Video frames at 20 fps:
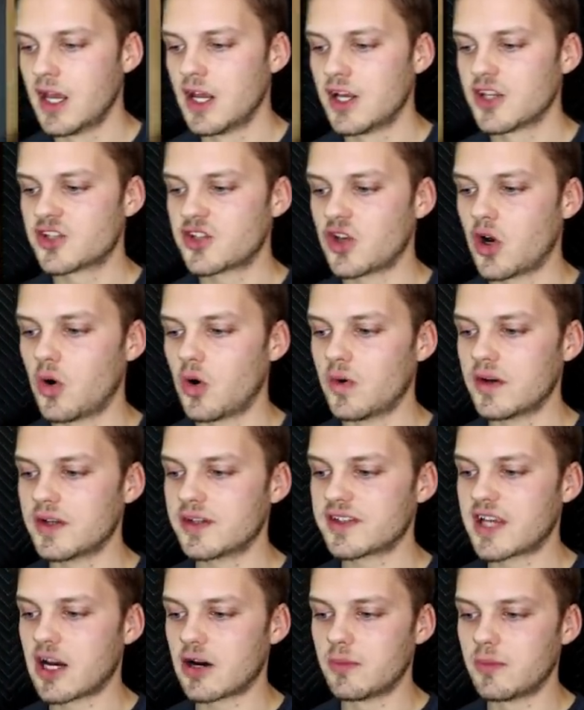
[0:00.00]
So
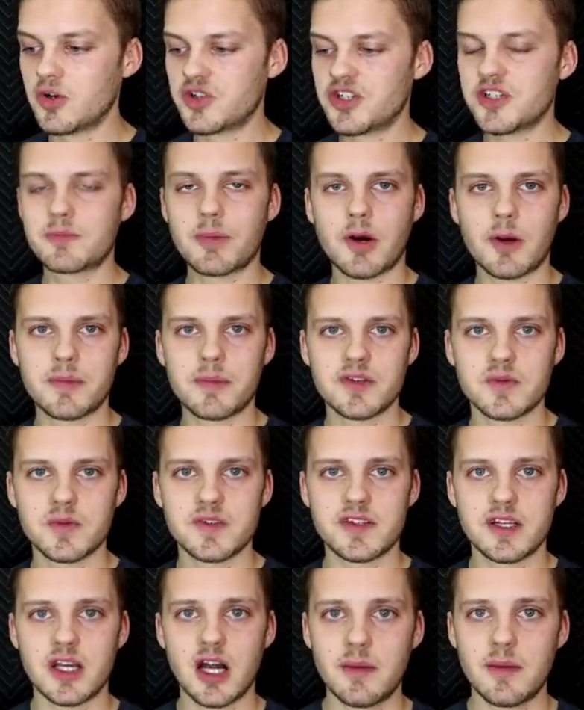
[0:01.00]
Scaramucci's purpose was
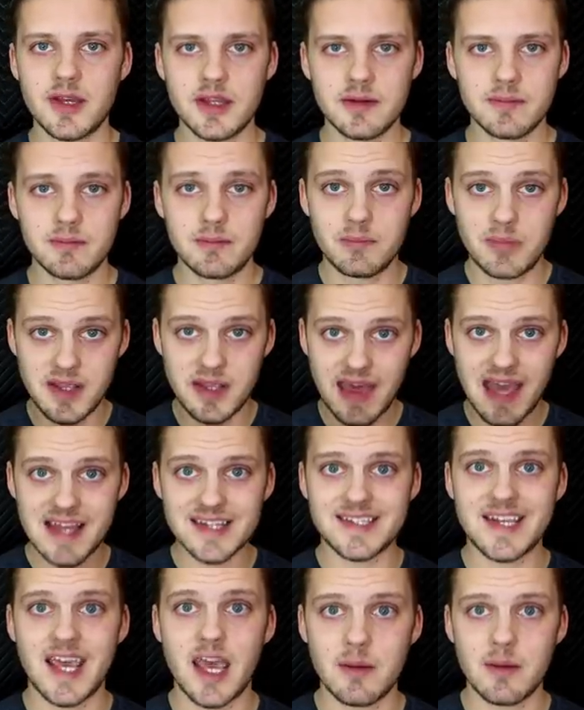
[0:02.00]
to come in, be
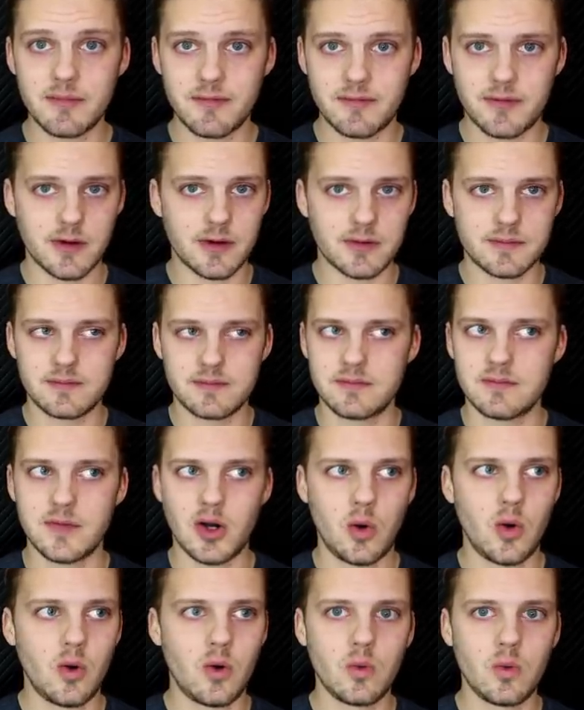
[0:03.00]
that temp for a
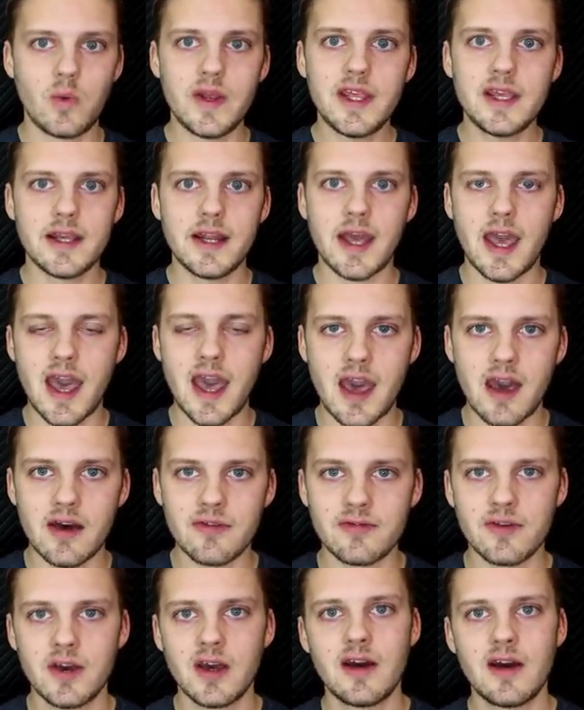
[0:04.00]
whole week and a
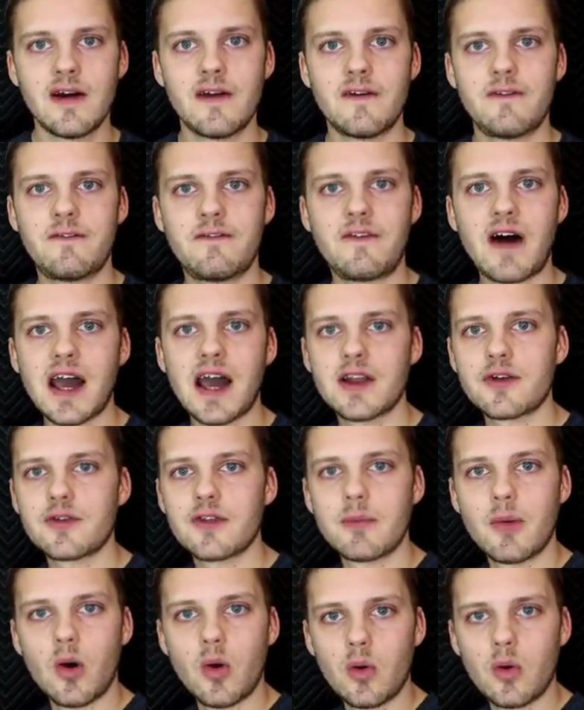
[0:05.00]
half, fire
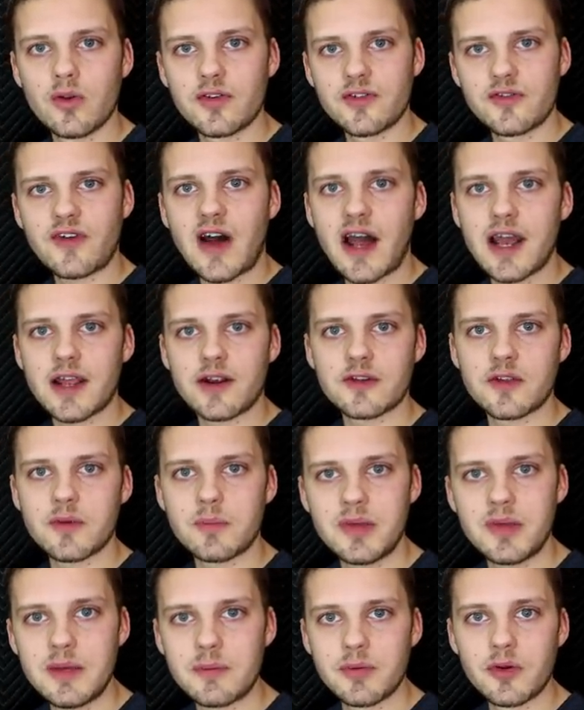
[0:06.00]
the moles, fire the
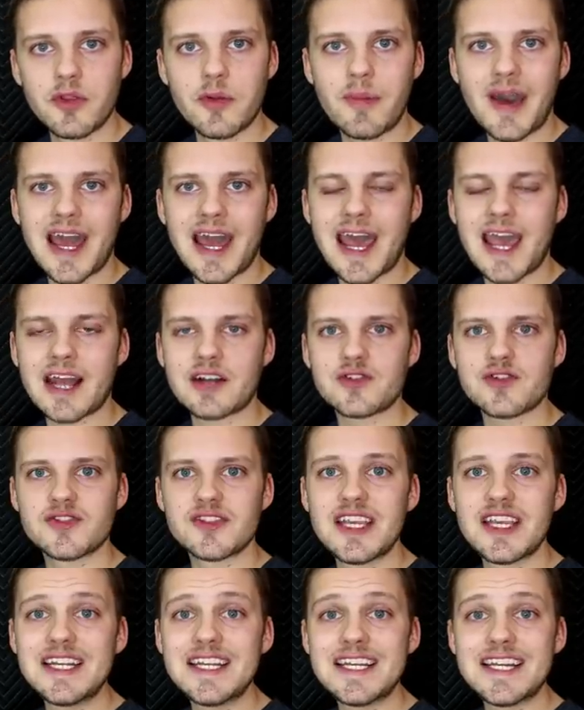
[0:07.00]
people, the bad actors
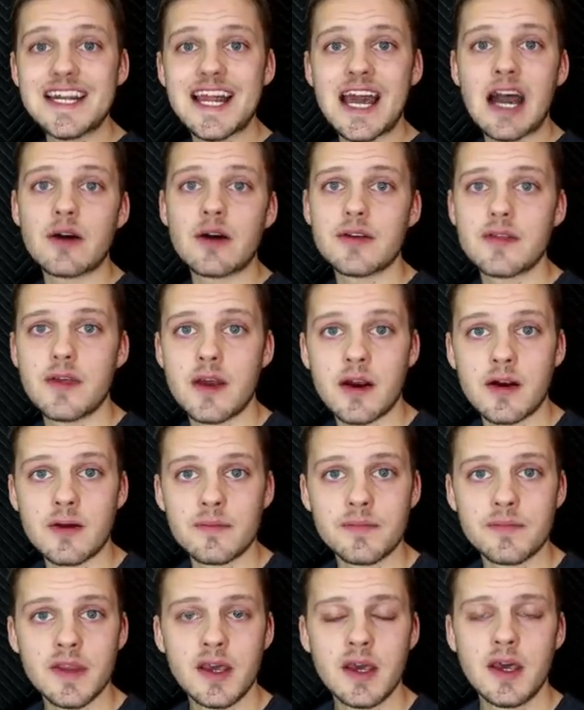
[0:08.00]
they needed out of
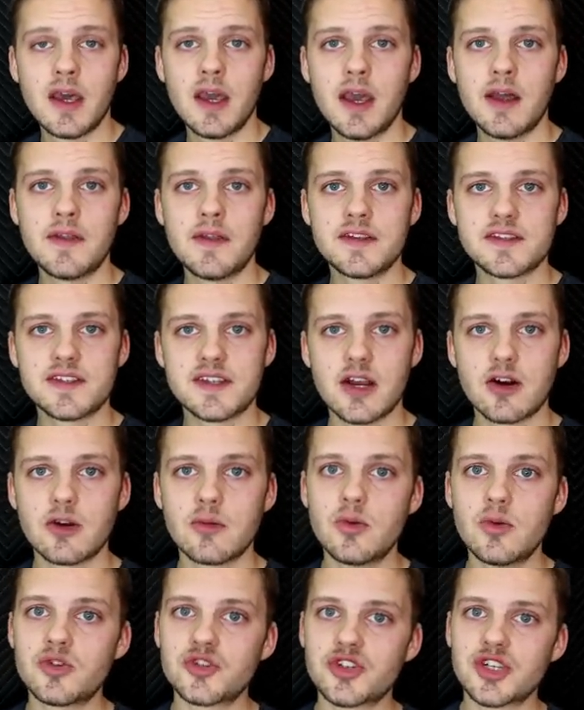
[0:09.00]
there, and then
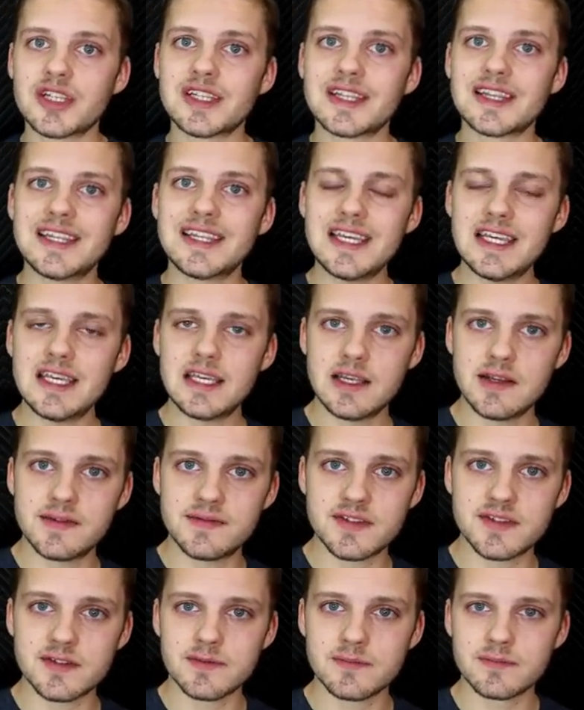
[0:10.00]
Scaramucci
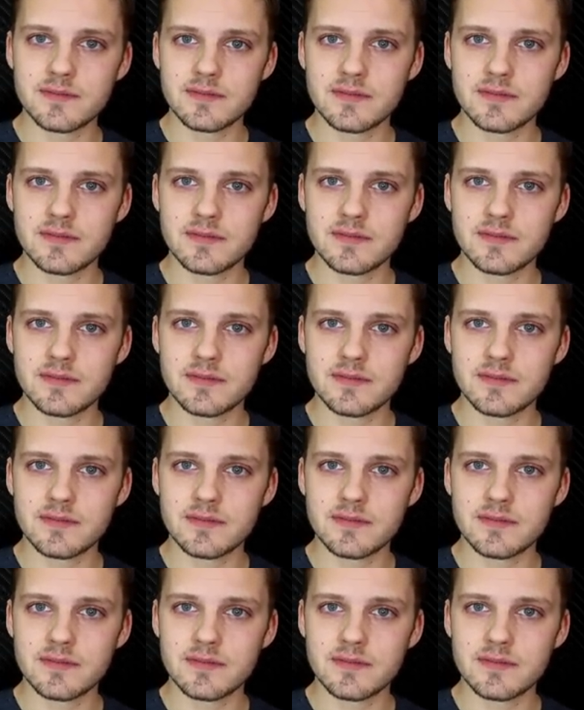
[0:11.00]
leaves,